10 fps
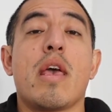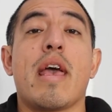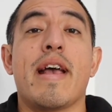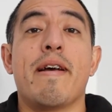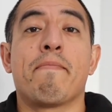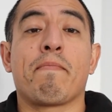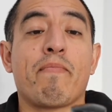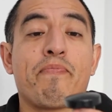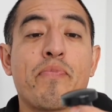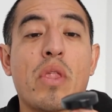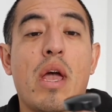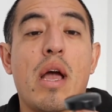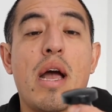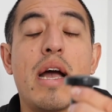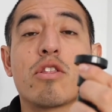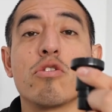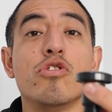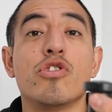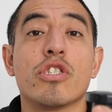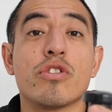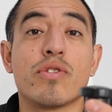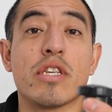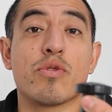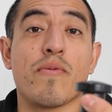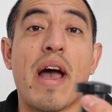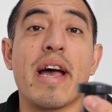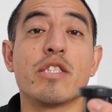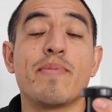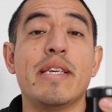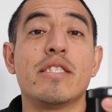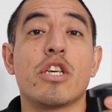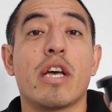I don't usually use this with high speeds.